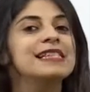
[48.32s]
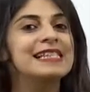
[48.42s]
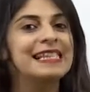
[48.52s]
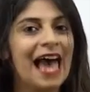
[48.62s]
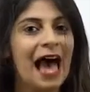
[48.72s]

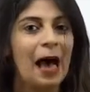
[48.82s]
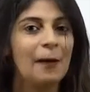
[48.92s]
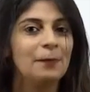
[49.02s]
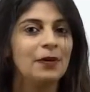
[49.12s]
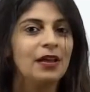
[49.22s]

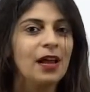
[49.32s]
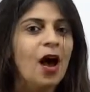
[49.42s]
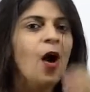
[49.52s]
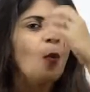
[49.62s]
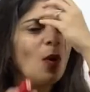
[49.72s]
snap.
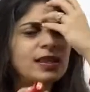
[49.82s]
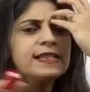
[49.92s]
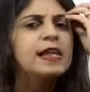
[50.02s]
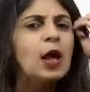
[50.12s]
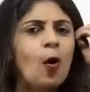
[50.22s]
What
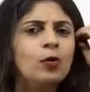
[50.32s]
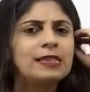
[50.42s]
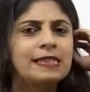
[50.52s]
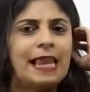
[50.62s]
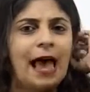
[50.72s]
is a cold
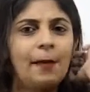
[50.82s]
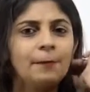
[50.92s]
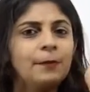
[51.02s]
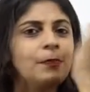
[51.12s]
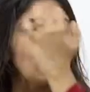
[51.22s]
snap?
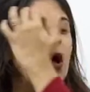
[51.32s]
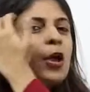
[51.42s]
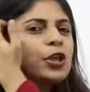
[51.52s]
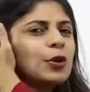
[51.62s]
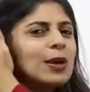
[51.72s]

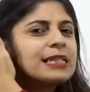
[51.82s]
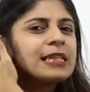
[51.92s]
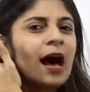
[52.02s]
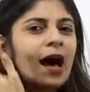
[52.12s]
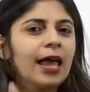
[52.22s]
You know, at
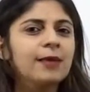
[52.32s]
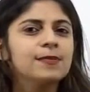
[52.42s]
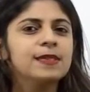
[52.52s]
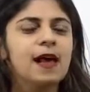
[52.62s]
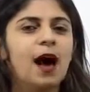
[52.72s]

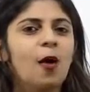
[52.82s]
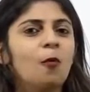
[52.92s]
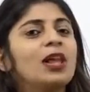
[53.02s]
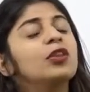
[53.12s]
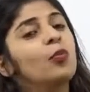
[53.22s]
times
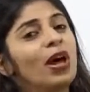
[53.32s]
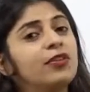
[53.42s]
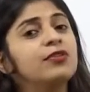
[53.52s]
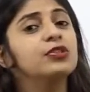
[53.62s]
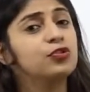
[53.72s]
when the
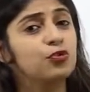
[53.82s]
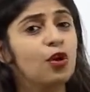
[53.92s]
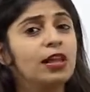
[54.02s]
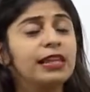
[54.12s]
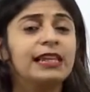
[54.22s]
weather is
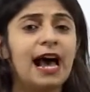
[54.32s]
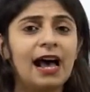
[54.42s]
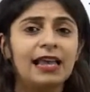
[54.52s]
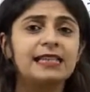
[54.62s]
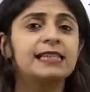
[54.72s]
really
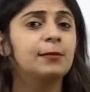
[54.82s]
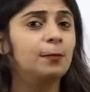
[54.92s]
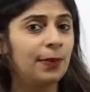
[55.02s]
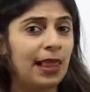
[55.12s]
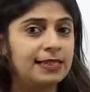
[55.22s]
nice
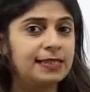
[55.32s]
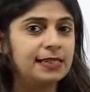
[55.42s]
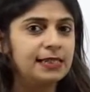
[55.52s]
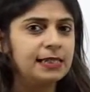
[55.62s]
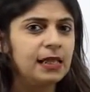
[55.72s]
and
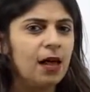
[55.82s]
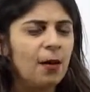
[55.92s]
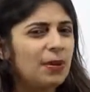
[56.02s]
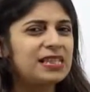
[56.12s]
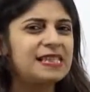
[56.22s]
pleasant,
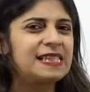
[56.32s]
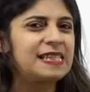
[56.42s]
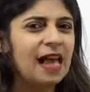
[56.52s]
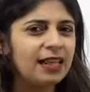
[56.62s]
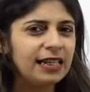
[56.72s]
but
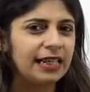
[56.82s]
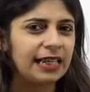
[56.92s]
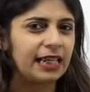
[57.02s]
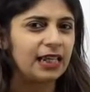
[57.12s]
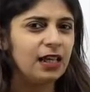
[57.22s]

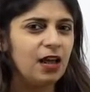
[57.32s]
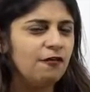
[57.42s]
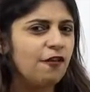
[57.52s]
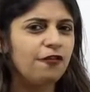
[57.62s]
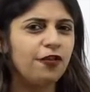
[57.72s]
suddenly
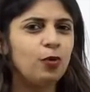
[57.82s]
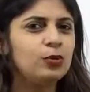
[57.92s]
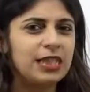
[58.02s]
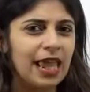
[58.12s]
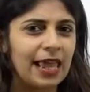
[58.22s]
for a
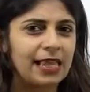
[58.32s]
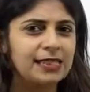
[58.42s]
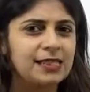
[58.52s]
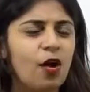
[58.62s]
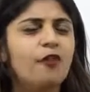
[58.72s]
few
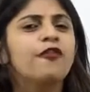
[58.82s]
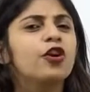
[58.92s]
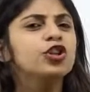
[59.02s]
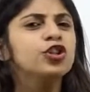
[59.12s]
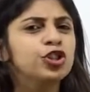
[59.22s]
days or
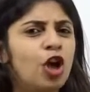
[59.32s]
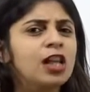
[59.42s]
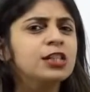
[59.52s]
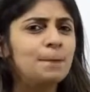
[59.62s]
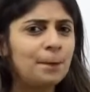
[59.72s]
for a
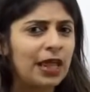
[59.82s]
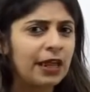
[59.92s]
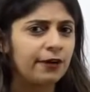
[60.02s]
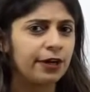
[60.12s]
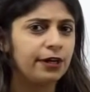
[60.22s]
short
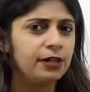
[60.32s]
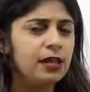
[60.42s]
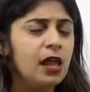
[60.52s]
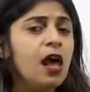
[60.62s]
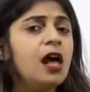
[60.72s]
period,
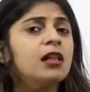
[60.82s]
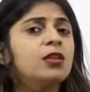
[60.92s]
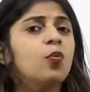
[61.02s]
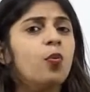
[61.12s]
the